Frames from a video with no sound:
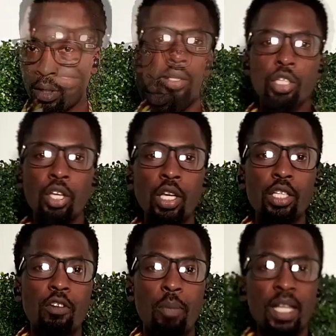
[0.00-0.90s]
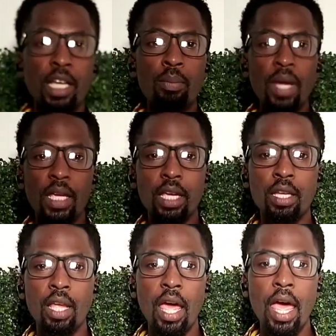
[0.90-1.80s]
The knowledge of pattern
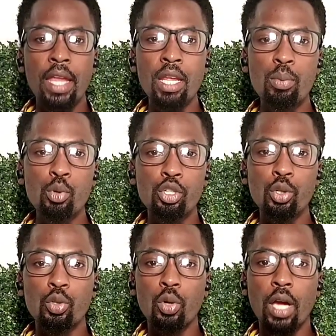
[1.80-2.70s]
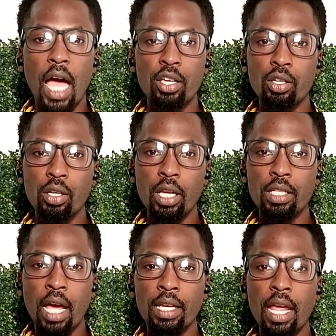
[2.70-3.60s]
making enables you to
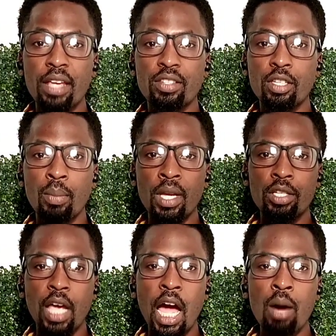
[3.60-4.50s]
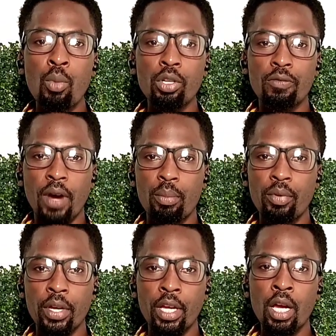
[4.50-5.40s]
calculate and estimate how much
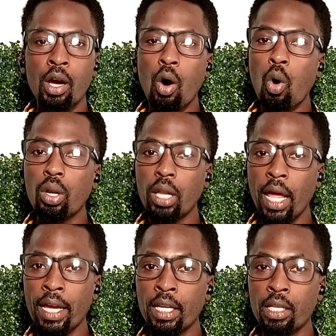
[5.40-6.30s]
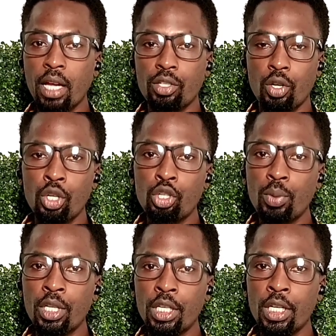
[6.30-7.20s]
fabric or lining that you're going to
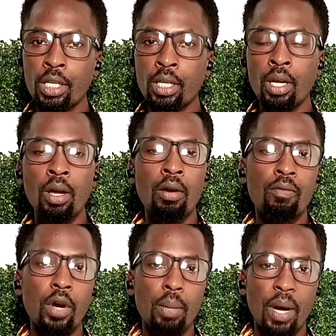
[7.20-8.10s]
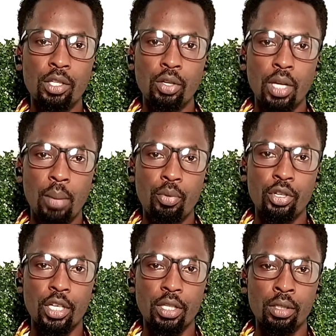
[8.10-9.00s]
be needing for a particular
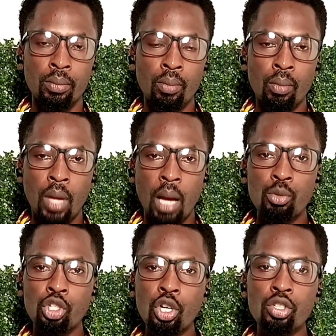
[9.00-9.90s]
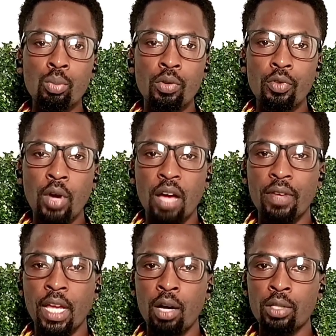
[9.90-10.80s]
project. I'm sure some of you have
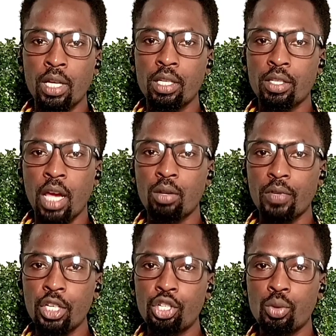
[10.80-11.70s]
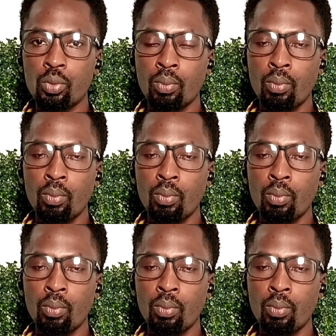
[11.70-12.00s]
encountered this kind of issue.